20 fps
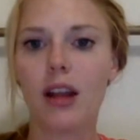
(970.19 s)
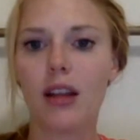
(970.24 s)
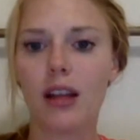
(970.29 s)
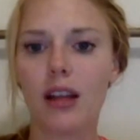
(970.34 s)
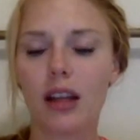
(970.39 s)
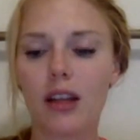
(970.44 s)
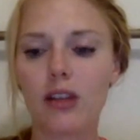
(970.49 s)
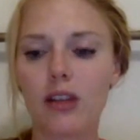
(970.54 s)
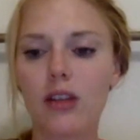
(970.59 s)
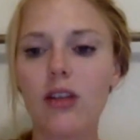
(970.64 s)

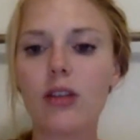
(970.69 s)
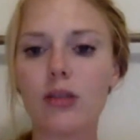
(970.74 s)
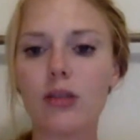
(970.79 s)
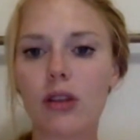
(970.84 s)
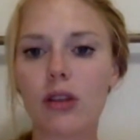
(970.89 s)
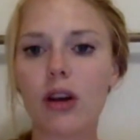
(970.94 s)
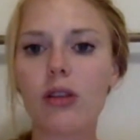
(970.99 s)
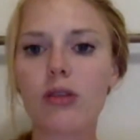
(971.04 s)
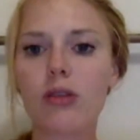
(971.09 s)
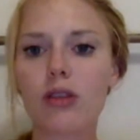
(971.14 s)
like knew
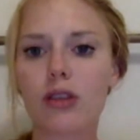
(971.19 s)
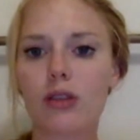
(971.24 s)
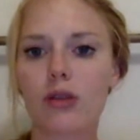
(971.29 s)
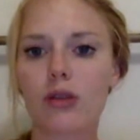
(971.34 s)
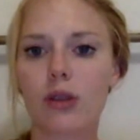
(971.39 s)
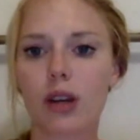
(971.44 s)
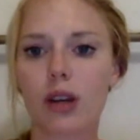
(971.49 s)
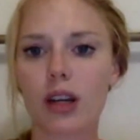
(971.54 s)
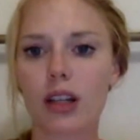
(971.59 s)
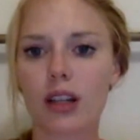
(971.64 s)
those
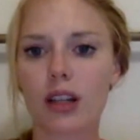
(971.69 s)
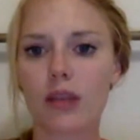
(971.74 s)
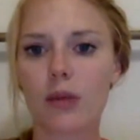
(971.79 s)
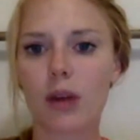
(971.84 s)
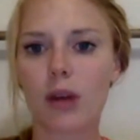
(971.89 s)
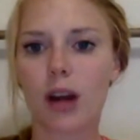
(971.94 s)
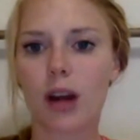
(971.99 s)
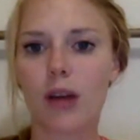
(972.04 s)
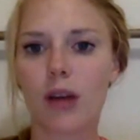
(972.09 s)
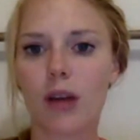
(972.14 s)
stories and
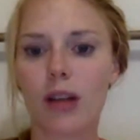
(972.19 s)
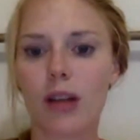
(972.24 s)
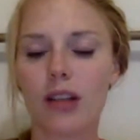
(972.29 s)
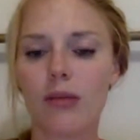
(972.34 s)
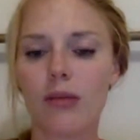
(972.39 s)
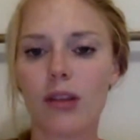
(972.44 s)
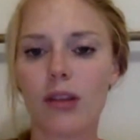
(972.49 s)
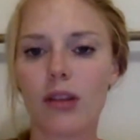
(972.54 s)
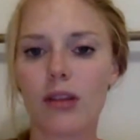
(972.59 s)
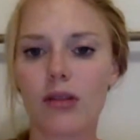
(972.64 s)
were acquainted
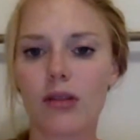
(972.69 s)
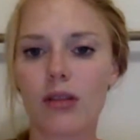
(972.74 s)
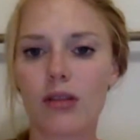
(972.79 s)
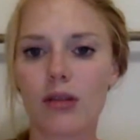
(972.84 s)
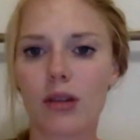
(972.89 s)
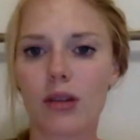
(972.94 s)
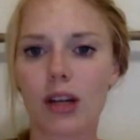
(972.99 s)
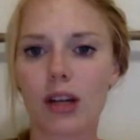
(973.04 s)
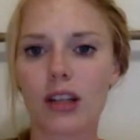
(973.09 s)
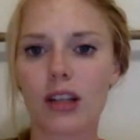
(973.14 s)
with those
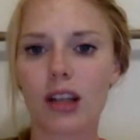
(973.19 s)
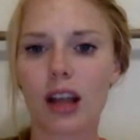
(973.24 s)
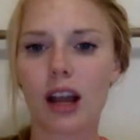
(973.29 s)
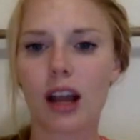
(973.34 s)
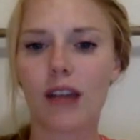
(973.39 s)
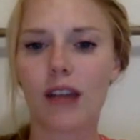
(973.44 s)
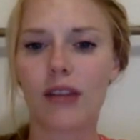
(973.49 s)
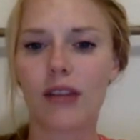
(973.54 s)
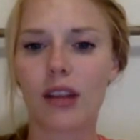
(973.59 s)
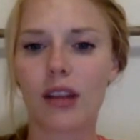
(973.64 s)
stories and kind
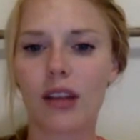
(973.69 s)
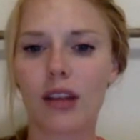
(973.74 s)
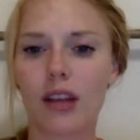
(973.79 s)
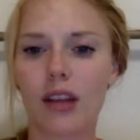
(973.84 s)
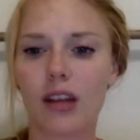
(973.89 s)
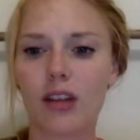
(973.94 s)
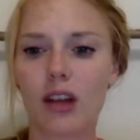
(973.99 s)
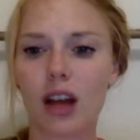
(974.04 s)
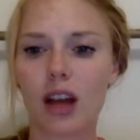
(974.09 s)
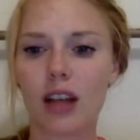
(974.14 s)
of the
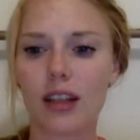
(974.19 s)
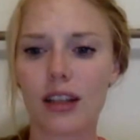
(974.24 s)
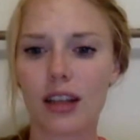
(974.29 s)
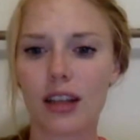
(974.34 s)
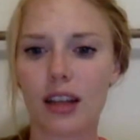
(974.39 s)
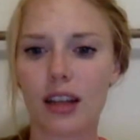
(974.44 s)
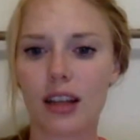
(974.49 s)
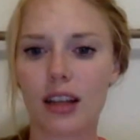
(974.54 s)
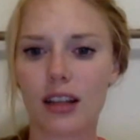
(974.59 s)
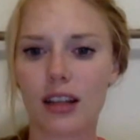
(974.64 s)

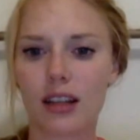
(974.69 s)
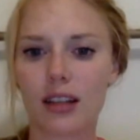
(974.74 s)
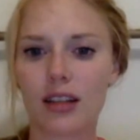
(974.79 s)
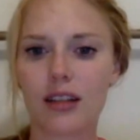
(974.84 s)
atrocities